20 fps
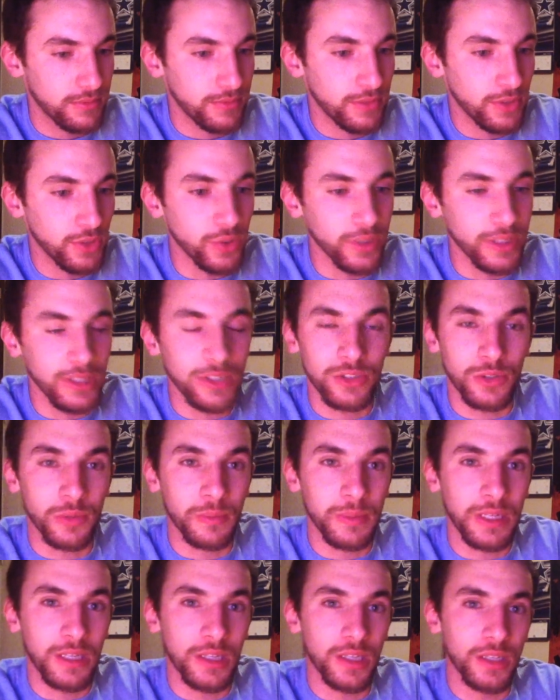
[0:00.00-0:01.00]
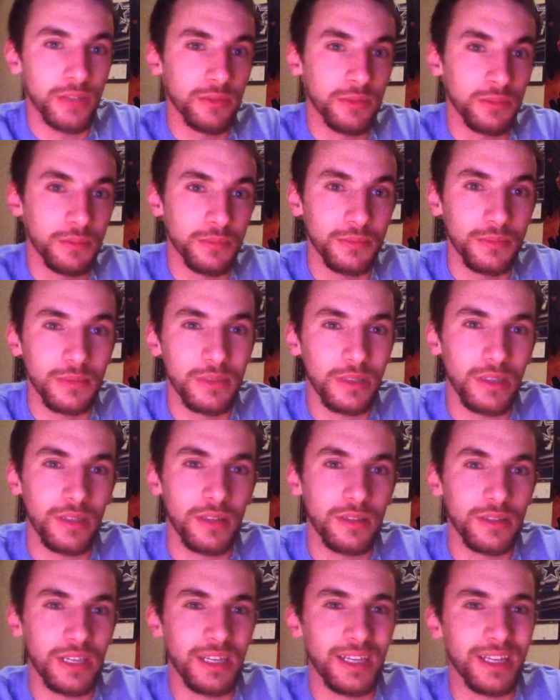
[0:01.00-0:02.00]
You drink so many of them.
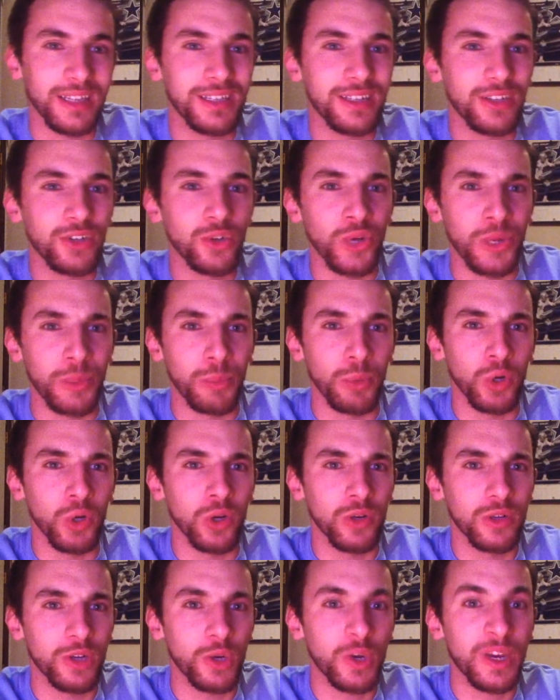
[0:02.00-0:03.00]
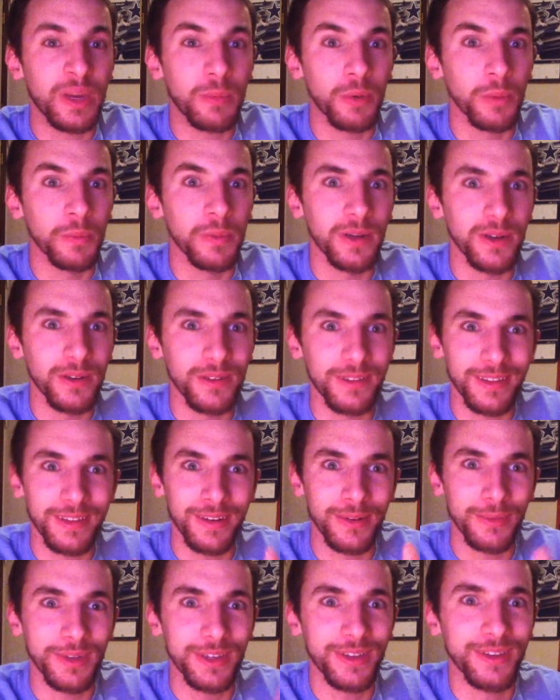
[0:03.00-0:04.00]
It's like creeper, creeper beer.
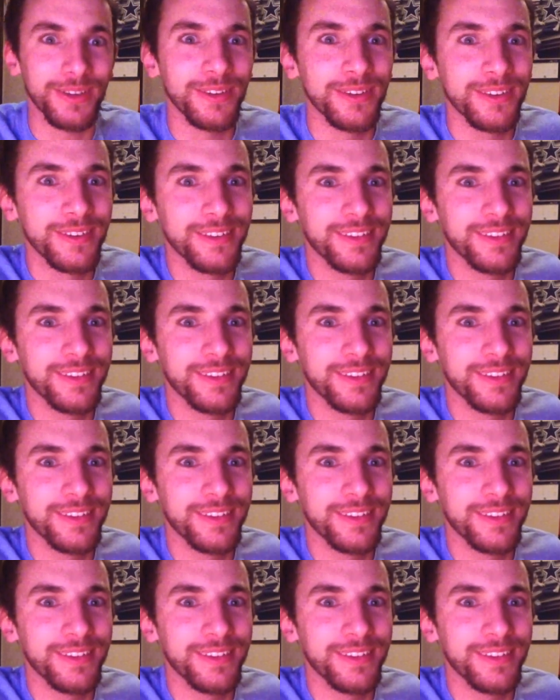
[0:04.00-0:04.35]
There we go.